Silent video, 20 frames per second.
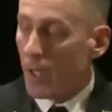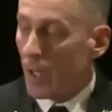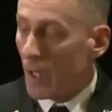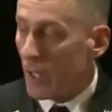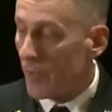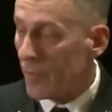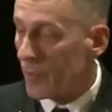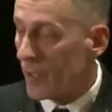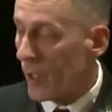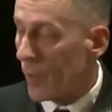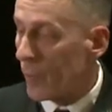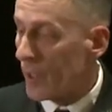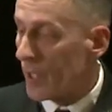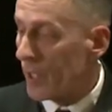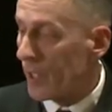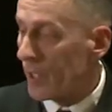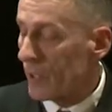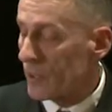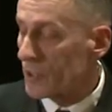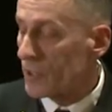Even though
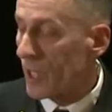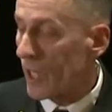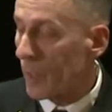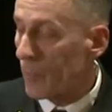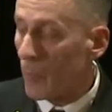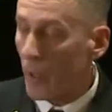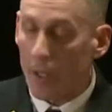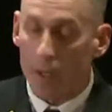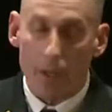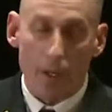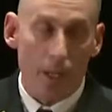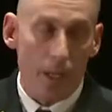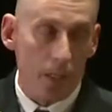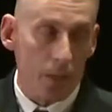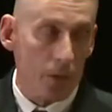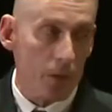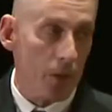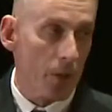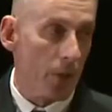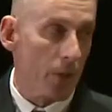we uh, celebrate our
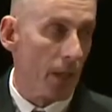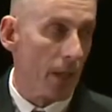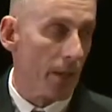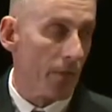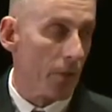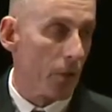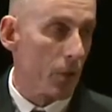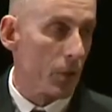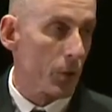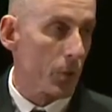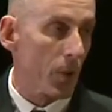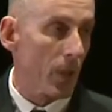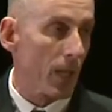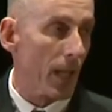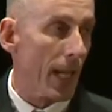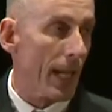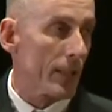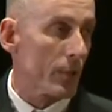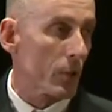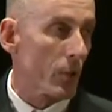100 year anniversary
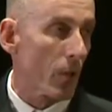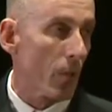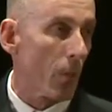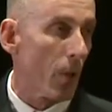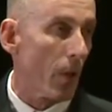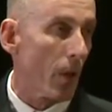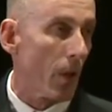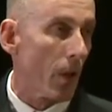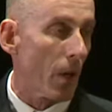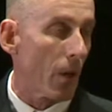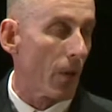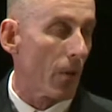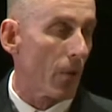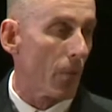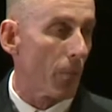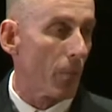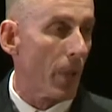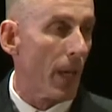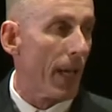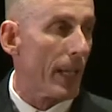last year, our
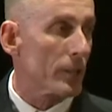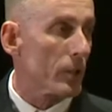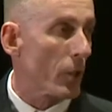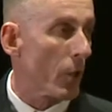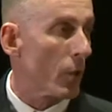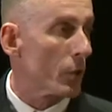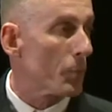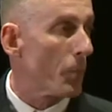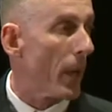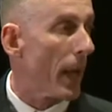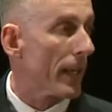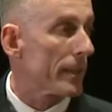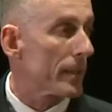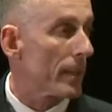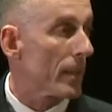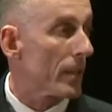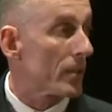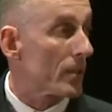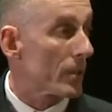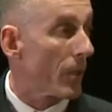patch goes back to
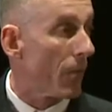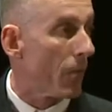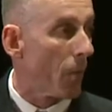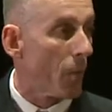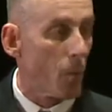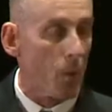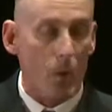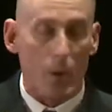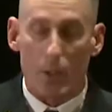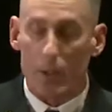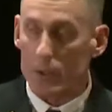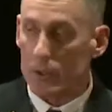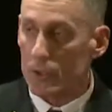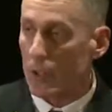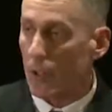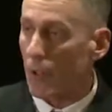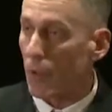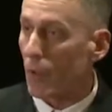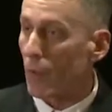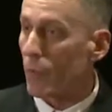the Civil War.
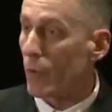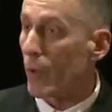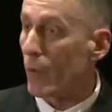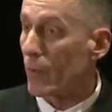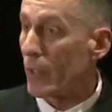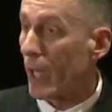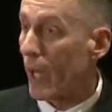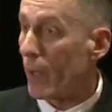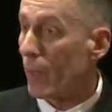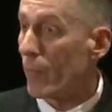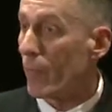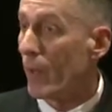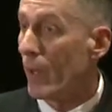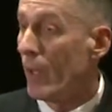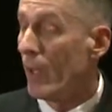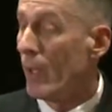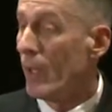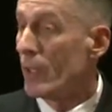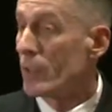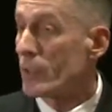So if you've come
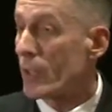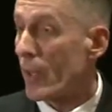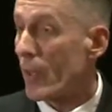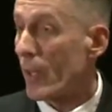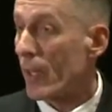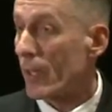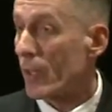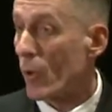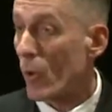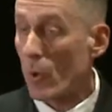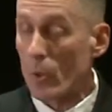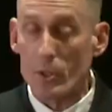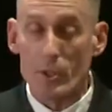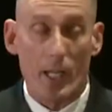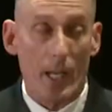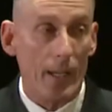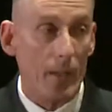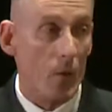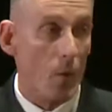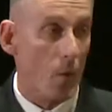to the Corps'
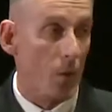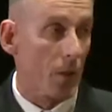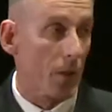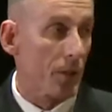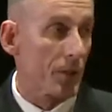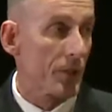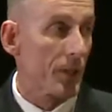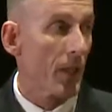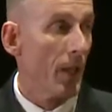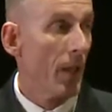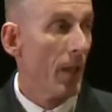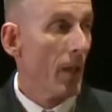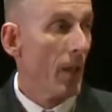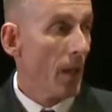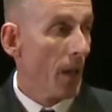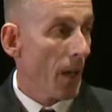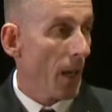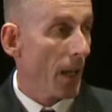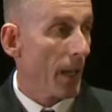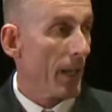headquarters,
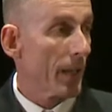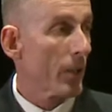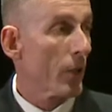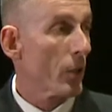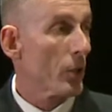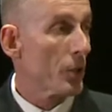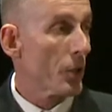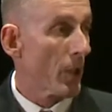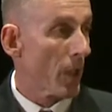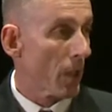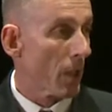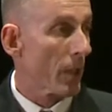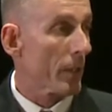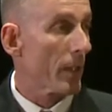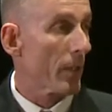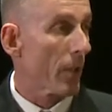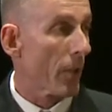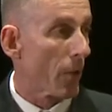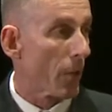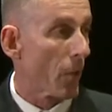I'd encourage you to look
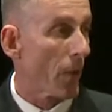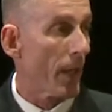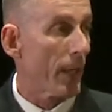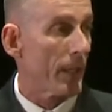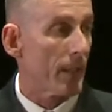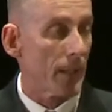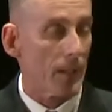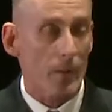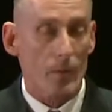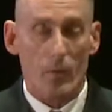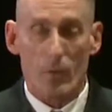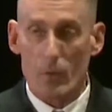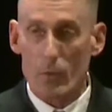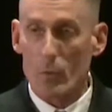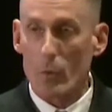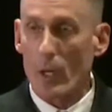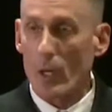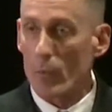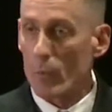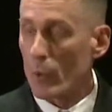at the great,
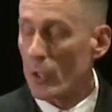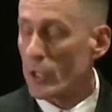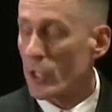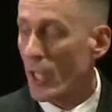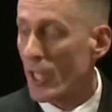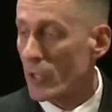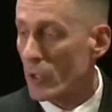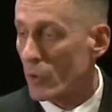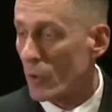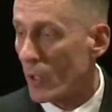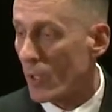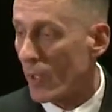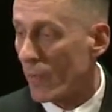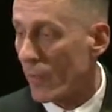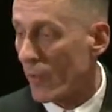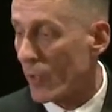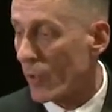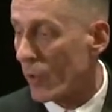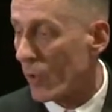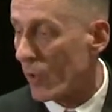great rich history of
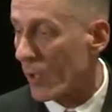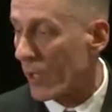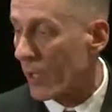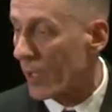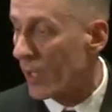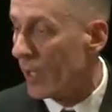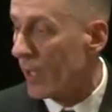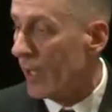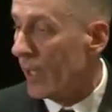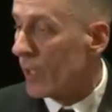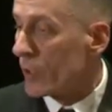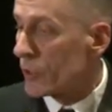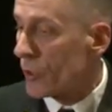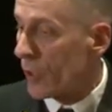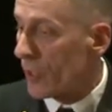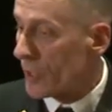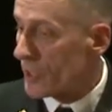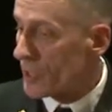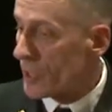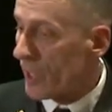the Corps. So
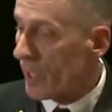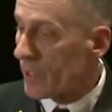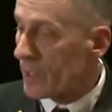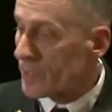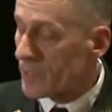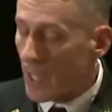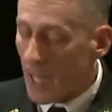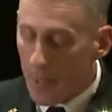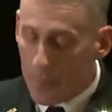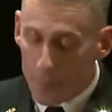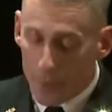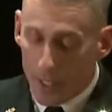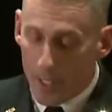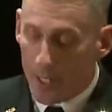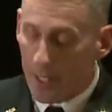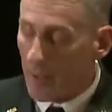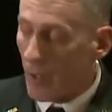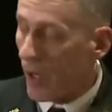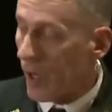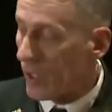you can see on the top
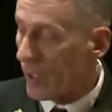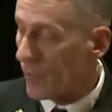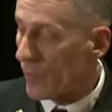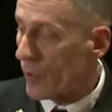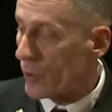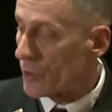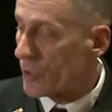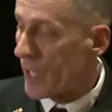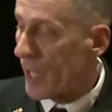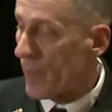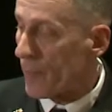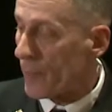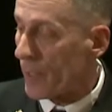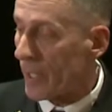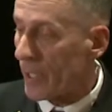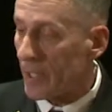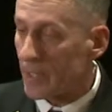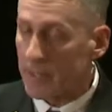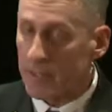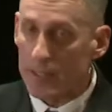line all of those
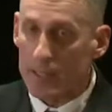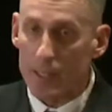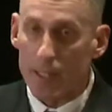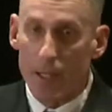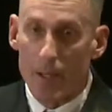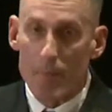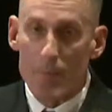campaigns.